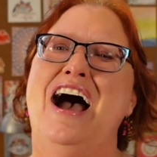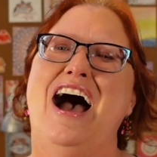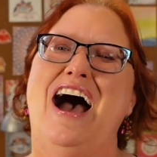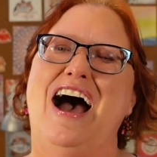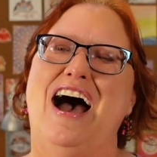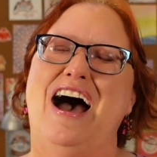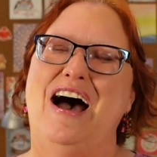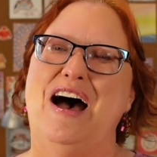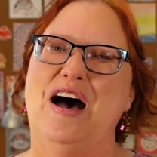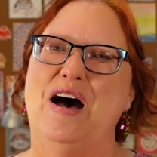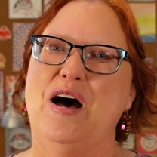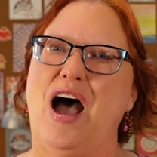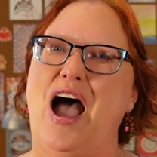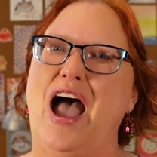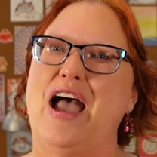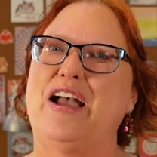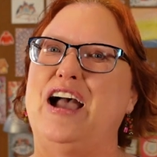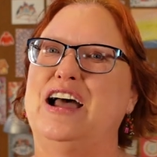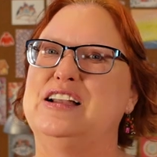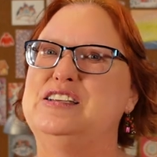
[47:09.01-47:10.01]
Uh,
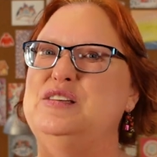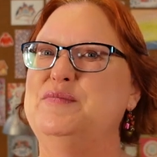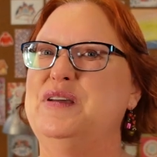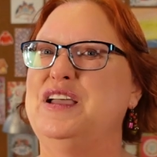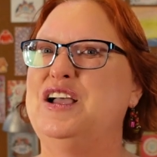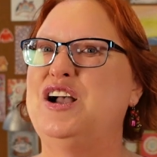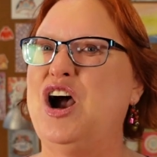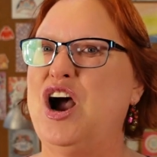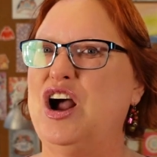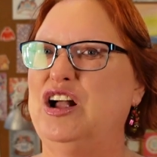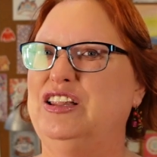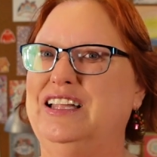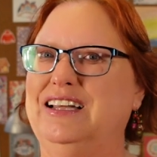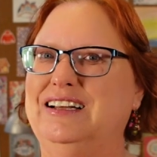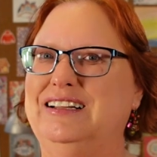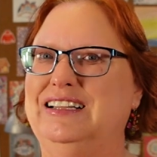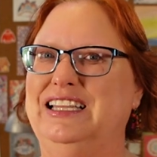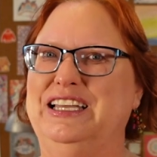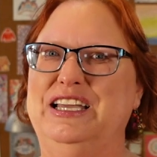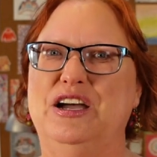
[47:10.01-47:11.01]
I got to meet Carla.
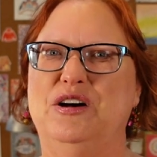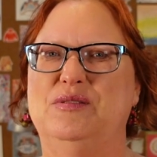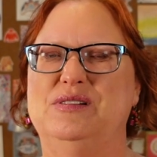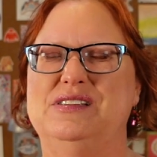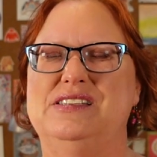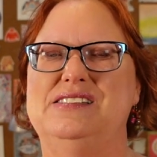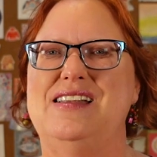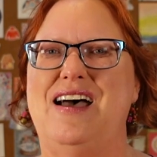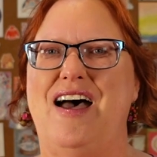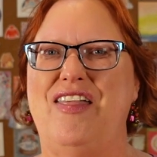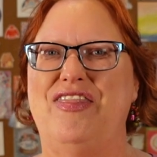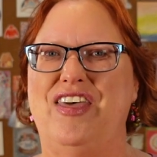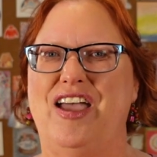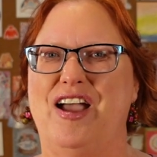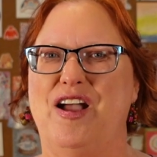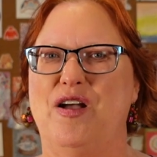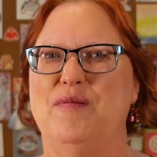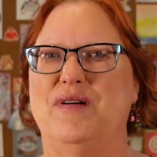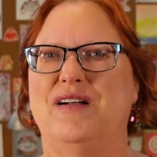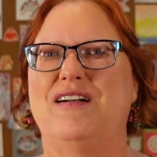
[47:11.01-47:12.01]
Cleo was not
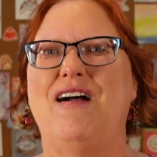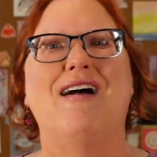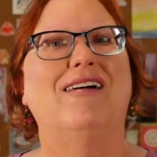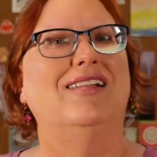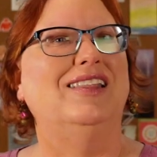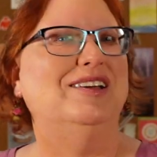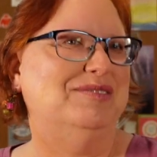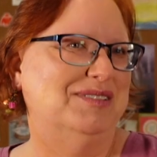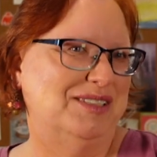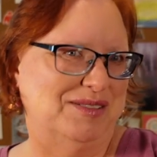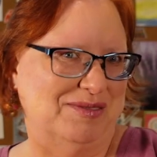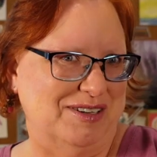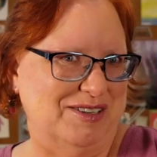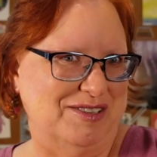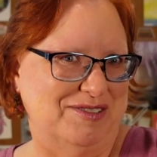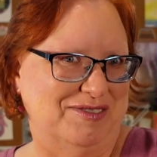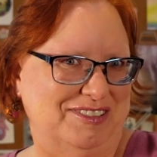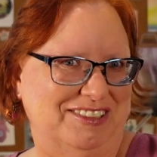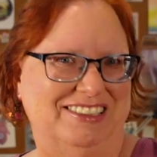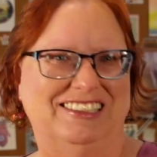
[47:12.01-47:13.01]
there, but Carla was
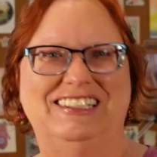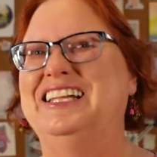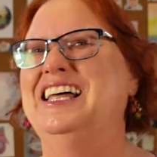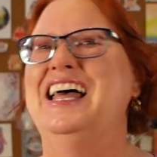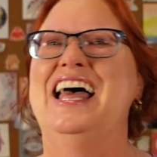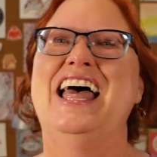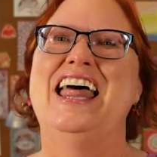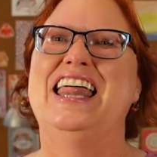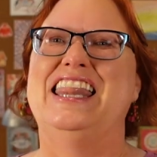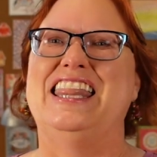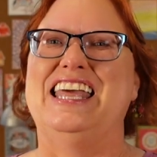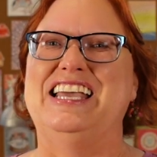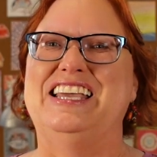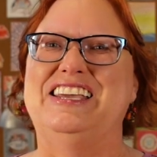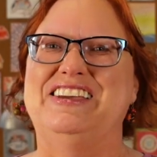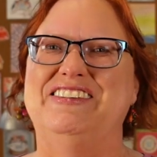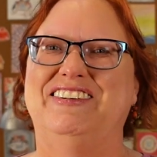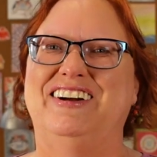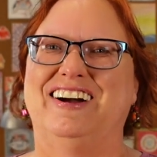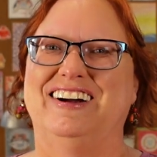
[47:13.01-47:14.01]
wonderful.
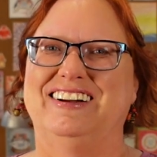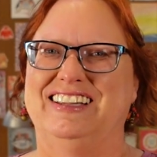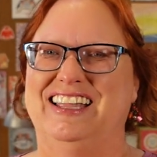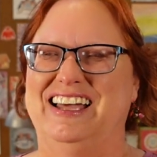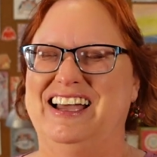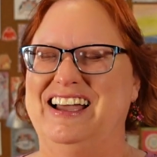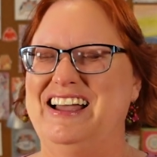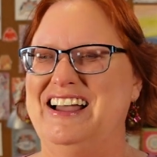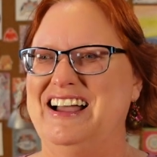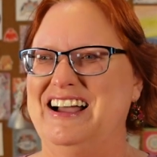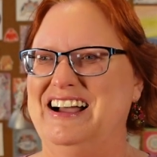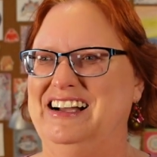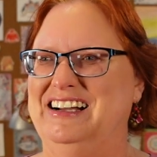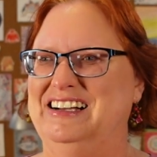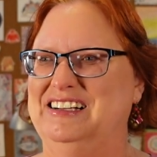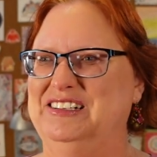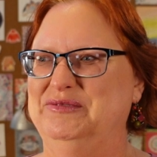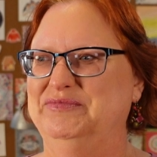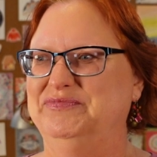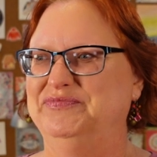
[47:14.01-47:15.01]
Thank you, Carla.
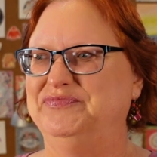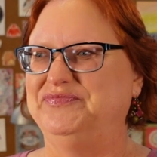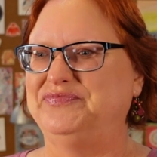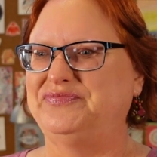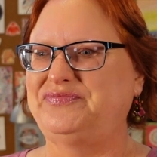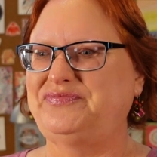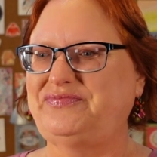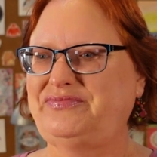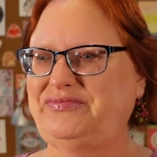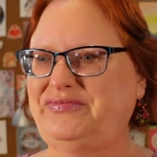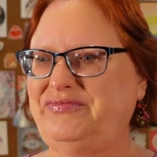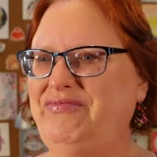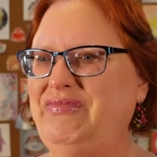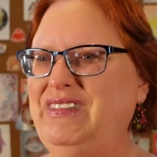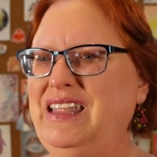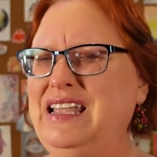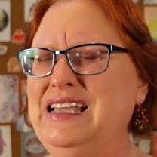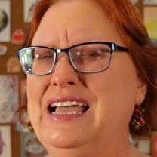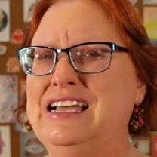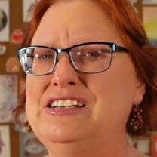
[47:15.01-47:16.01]
Um,
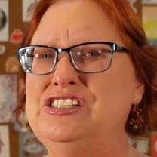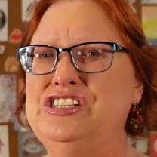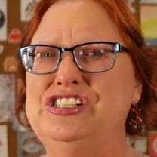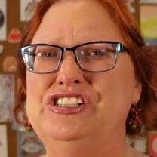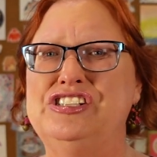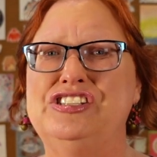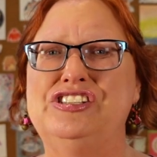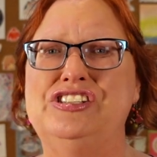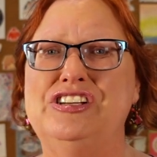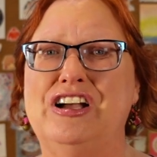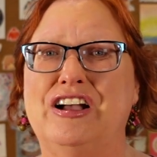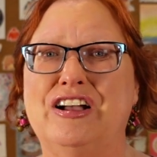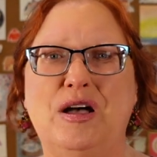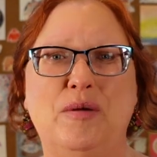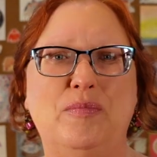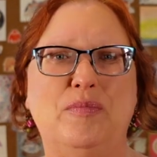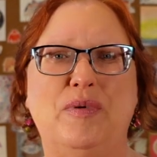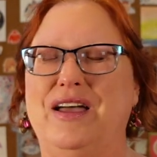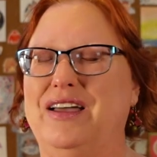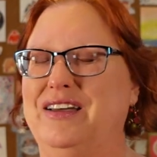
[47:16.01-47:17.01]
yeah, she just struck
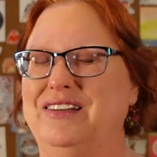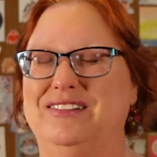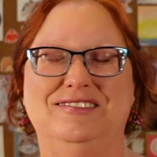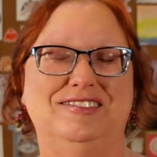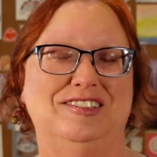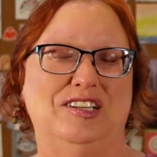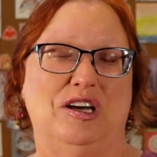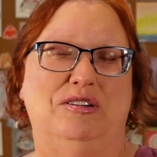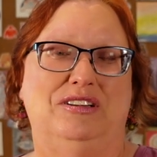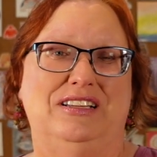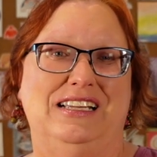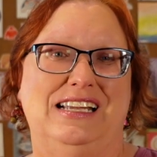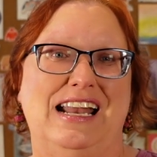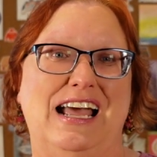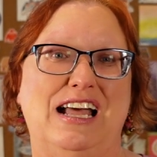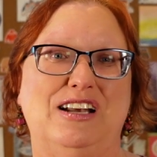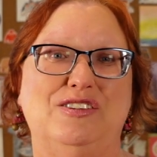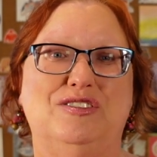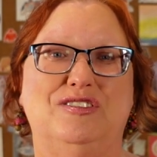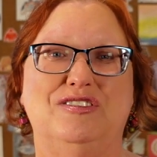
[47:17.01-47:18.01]
up a totally
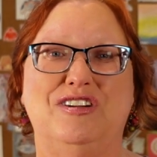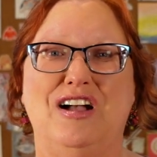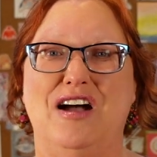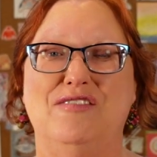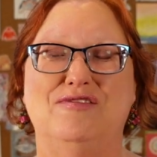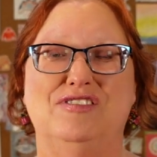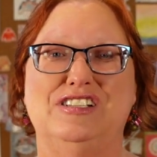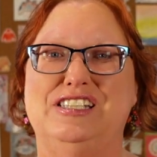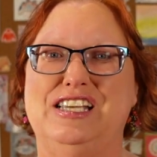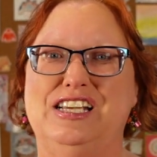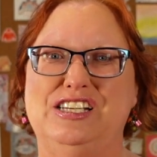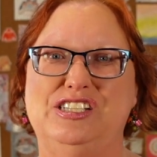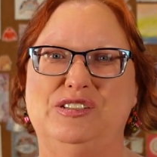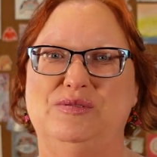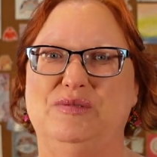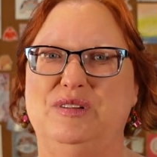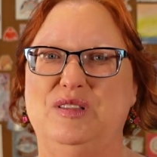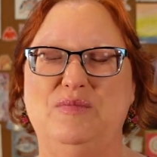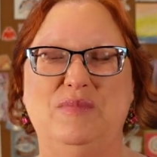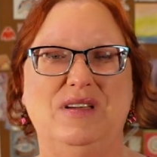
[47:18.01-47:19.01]
natural
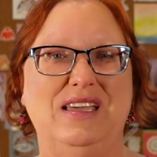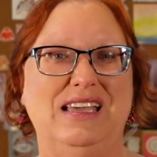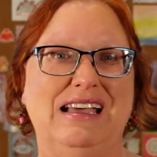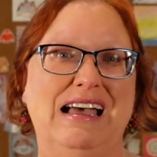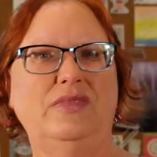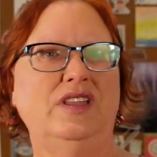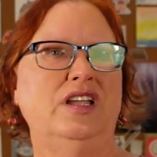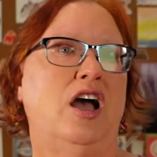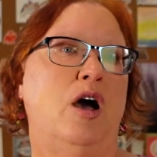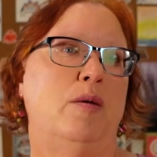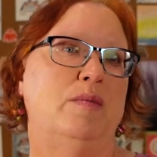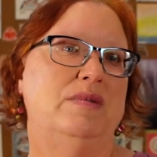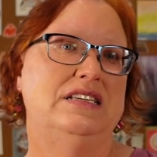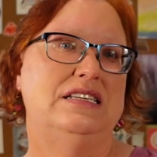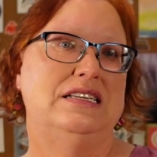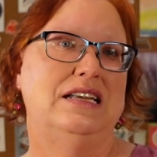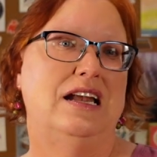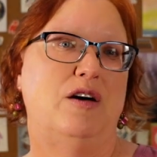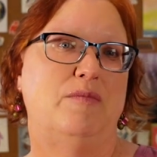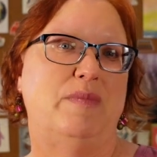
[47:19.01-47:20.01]
conversation with me,
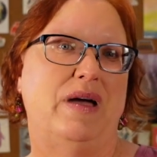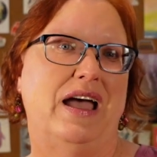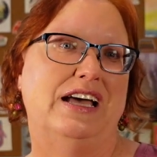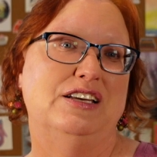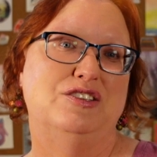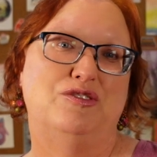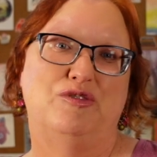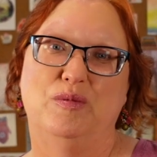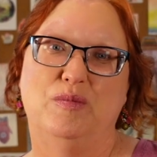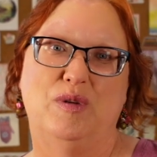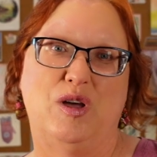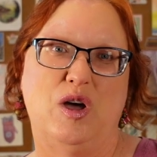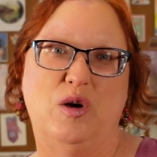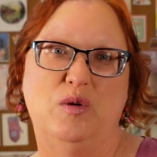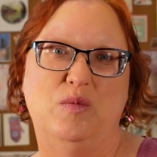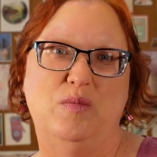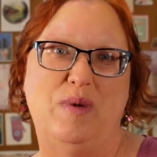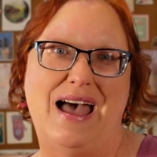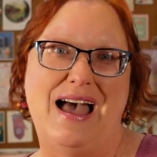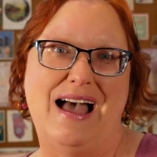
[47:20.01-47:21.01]
commented on my ice cream
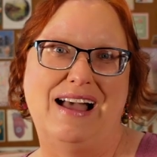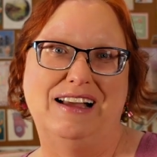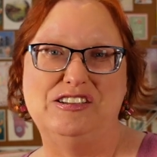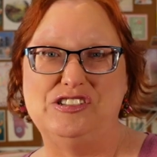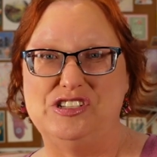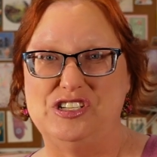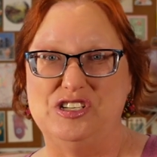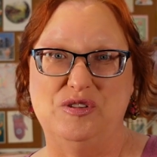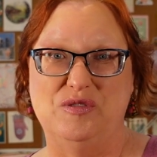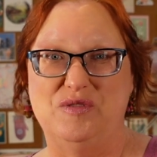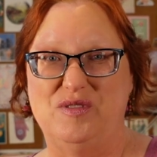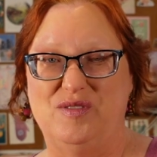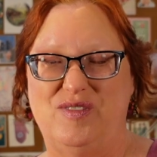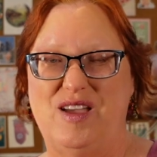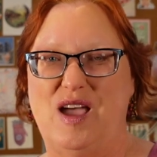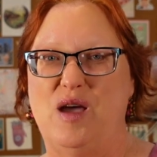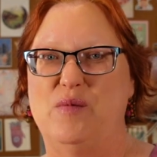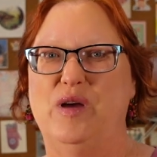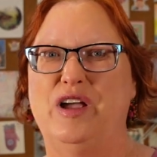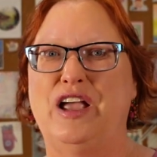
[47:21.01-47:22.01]
cone bag. She knew the
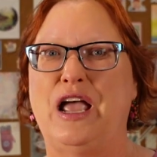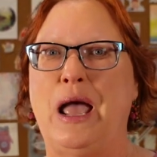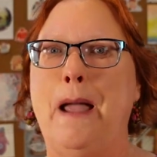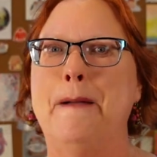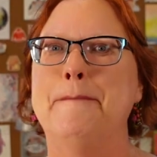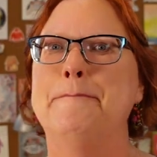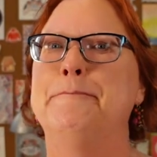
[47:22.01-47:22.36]
fabric.